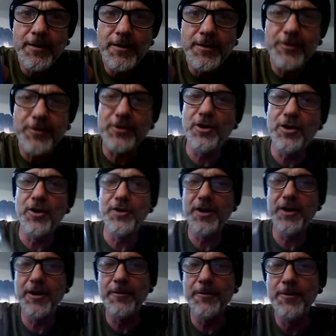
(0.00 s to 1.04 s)
It's called
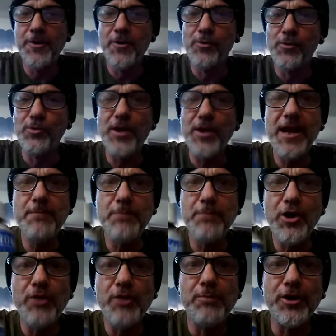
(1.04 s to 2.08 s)

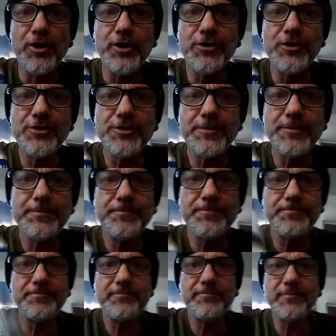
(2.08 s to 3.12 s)
Rainbow Burst.
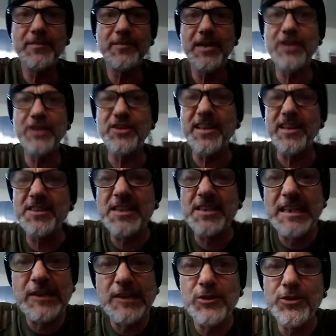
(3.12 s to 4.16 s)
Tastes like
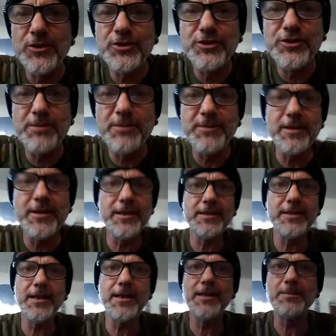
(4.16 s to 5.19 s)
Skittles or something like
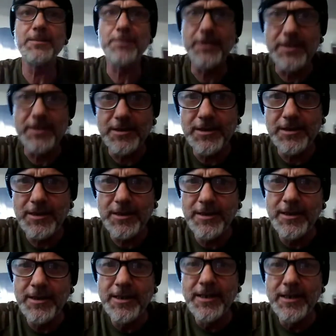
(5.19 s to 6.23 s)
that. It's pretty good.
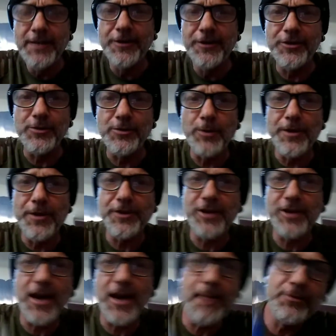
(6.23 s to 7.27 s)
This is one of the
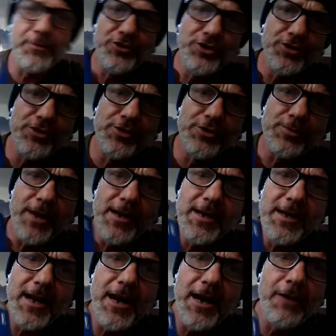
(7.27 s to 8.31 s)
top juices right
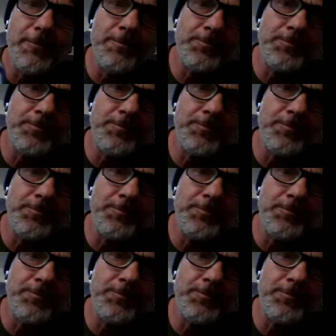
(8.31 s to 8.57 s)
now